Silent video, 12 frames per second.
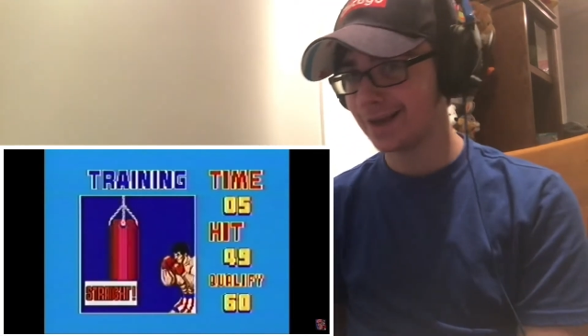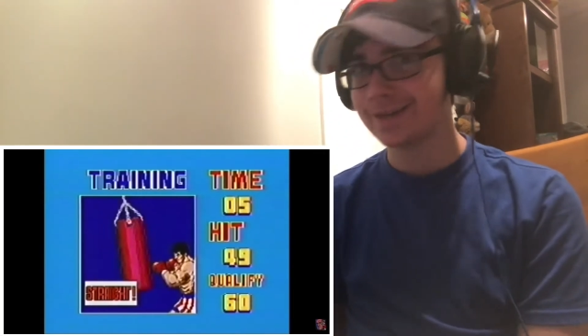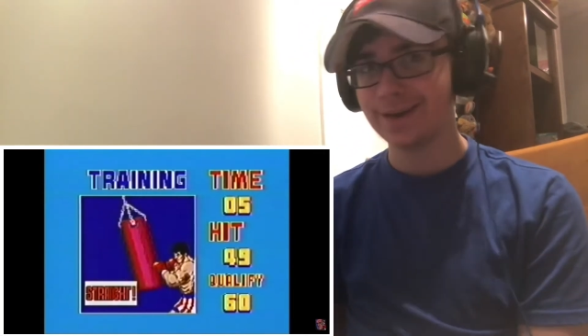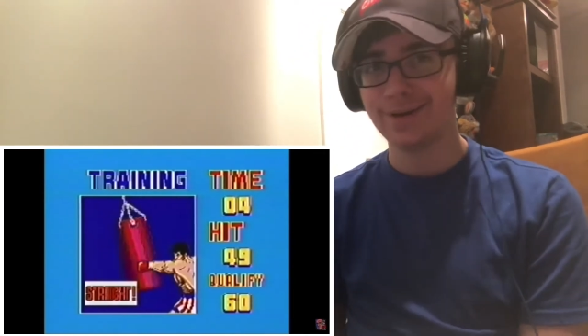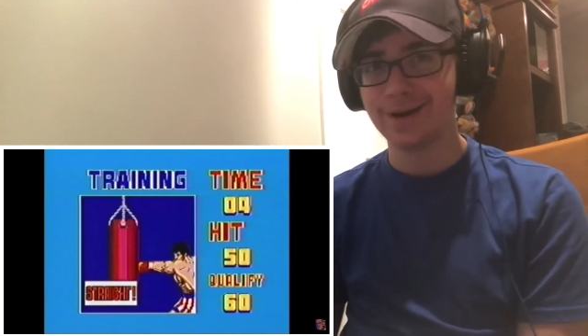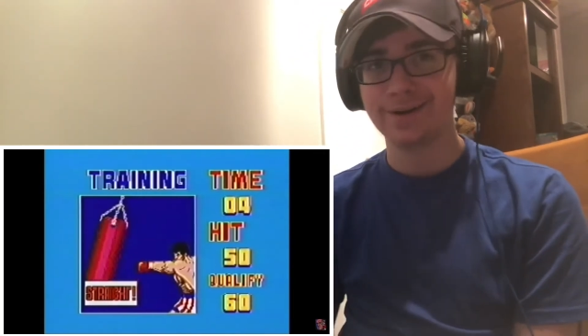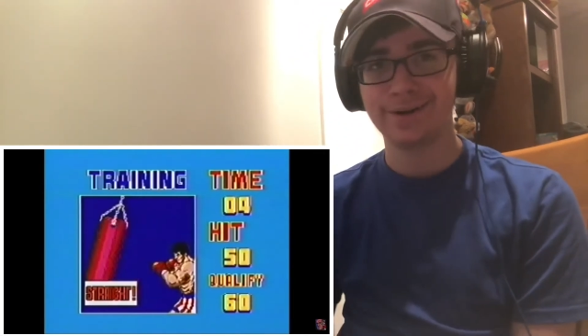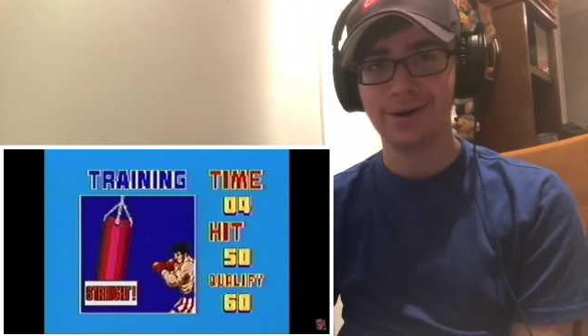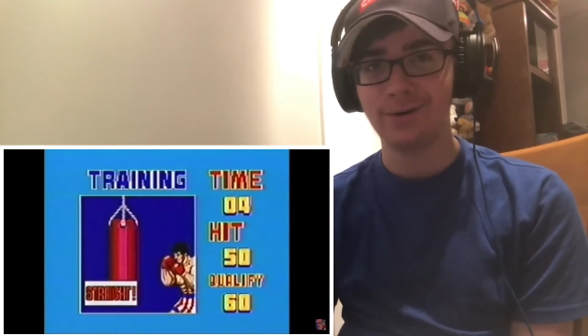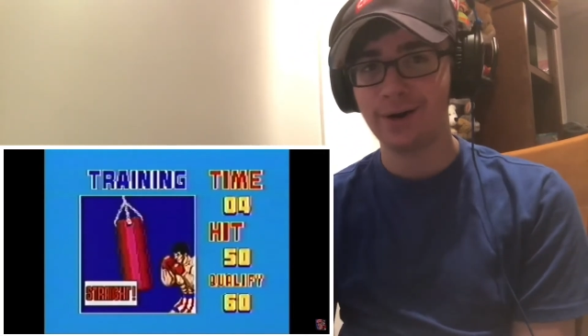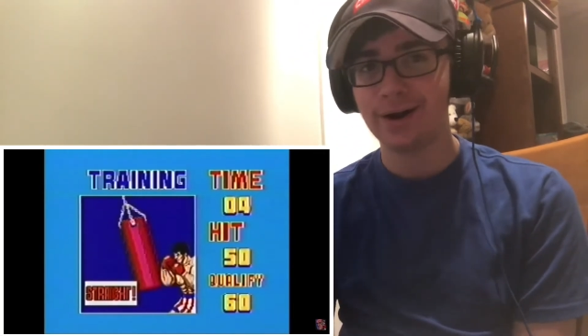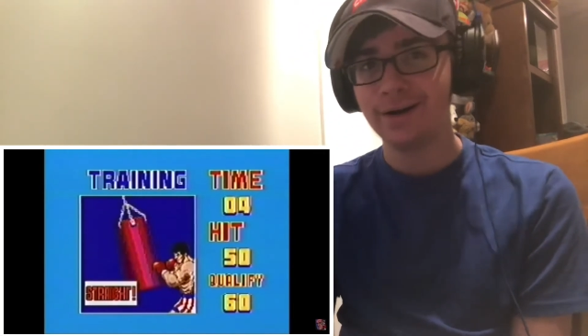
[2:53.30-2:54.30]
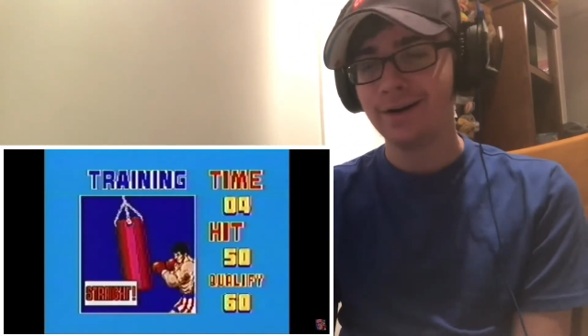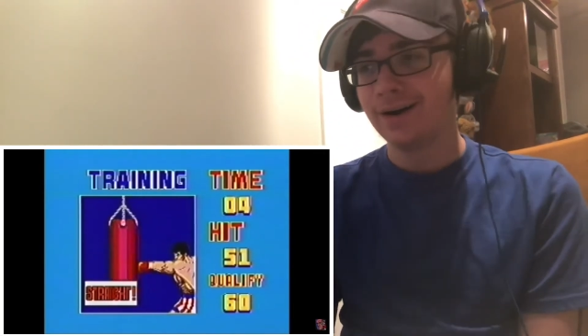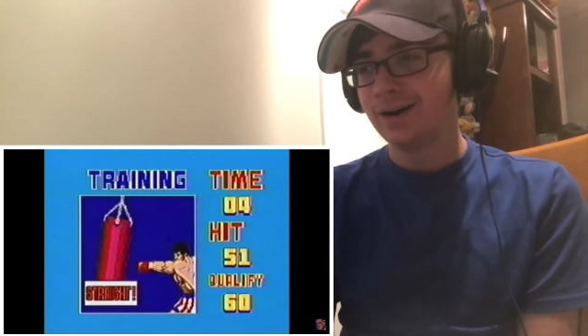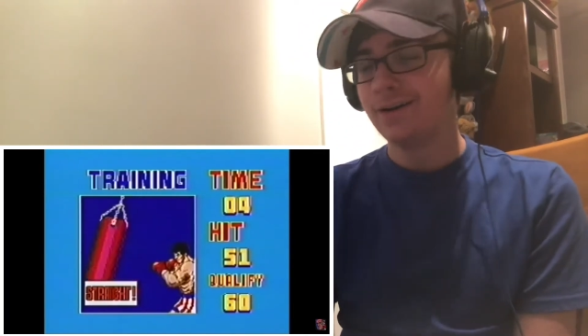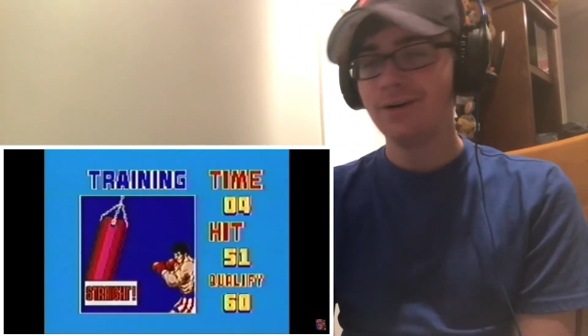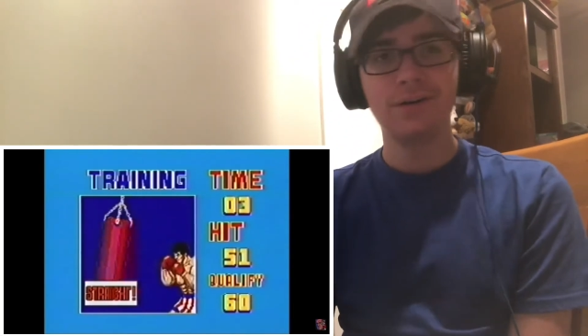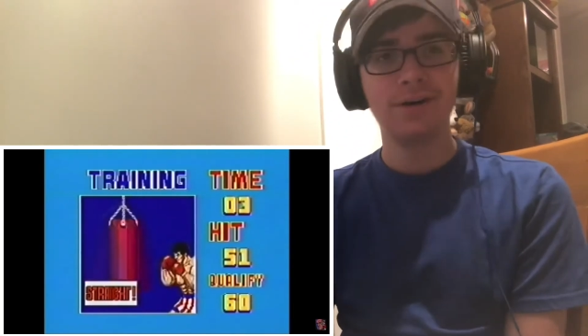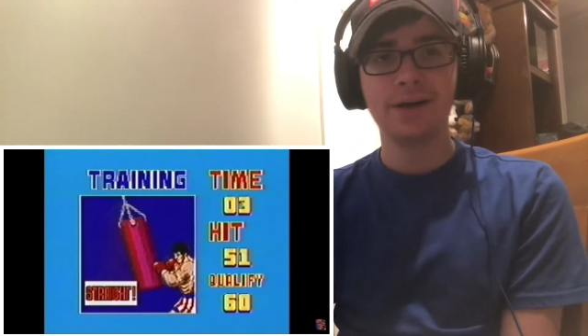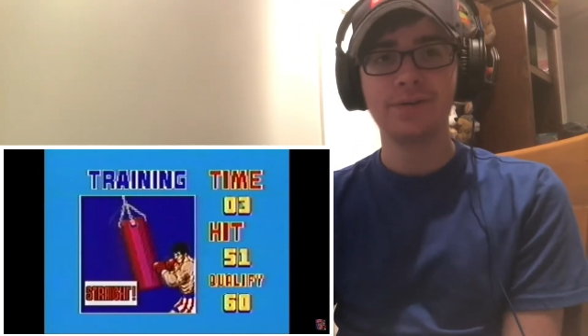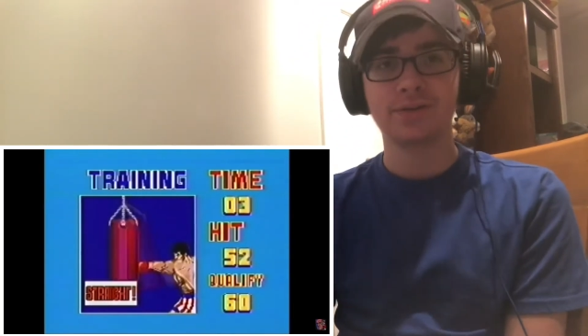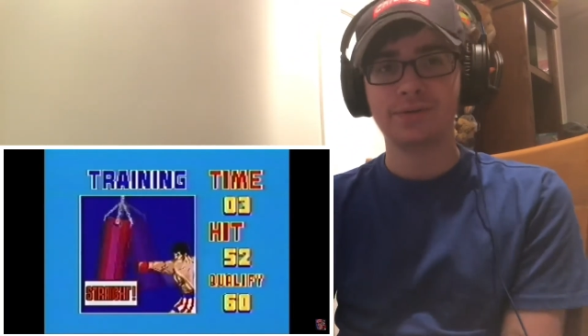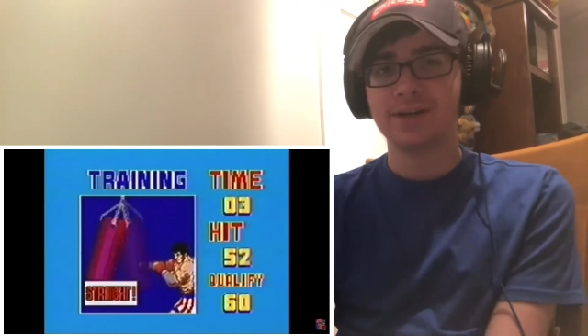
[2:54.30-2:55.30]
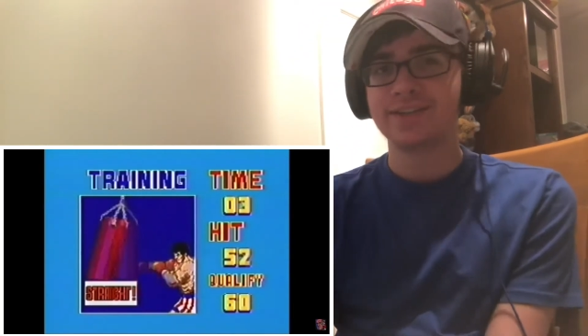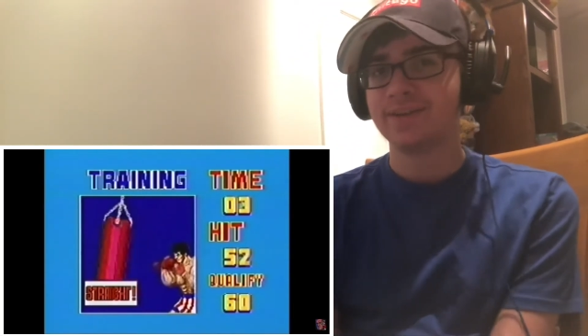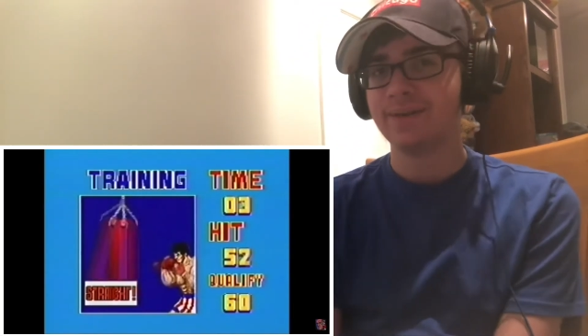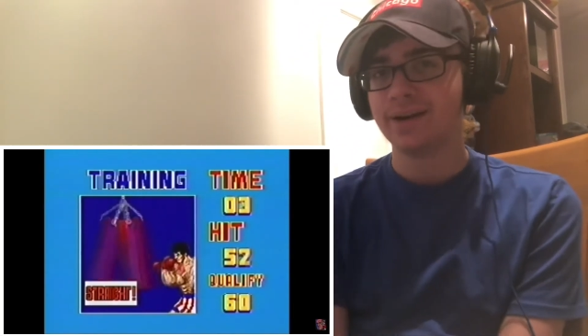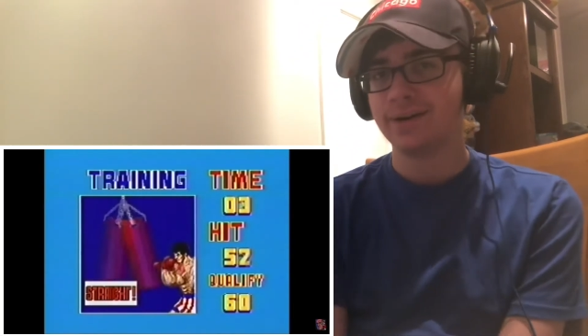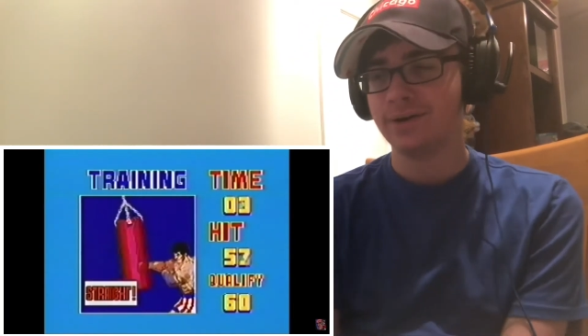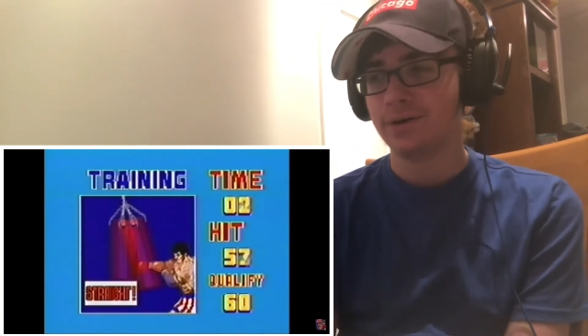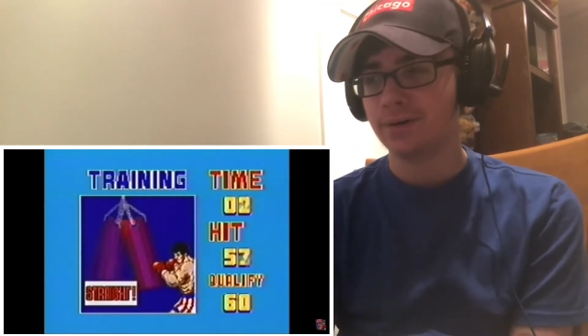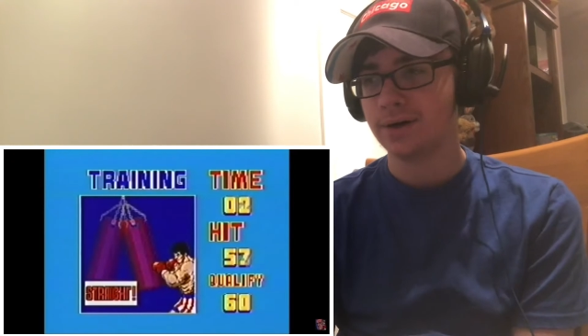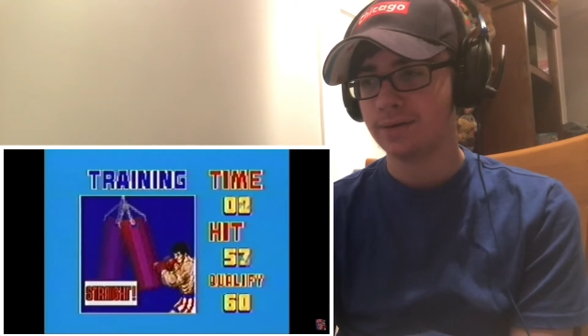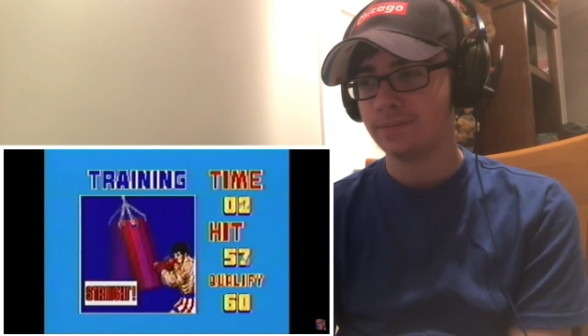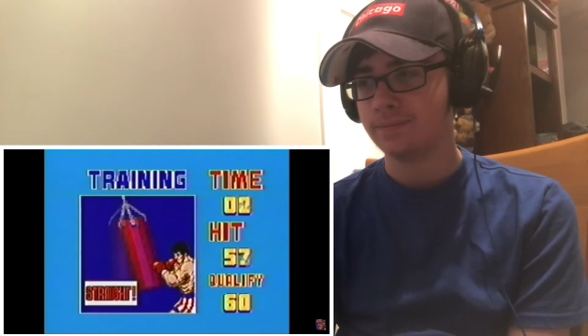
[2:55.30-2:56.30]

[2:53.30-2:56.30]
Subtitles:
came out of nowhere. Well, a lot of his rants come out of nowhere.